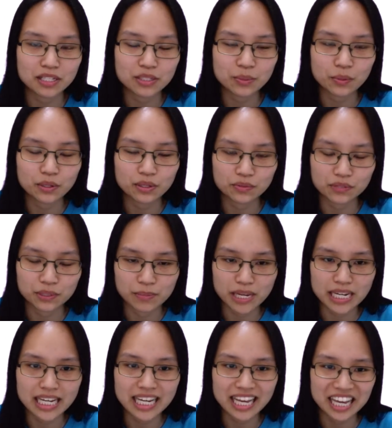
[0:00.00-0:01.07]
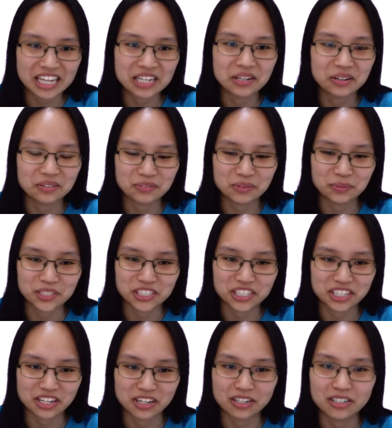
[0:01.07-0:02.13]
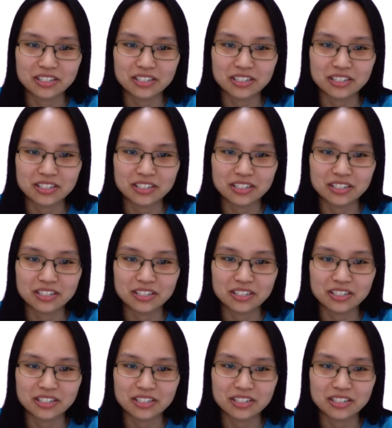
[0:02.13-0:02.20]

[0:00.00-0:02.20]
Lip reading: where the remaining 8 of the widgets are.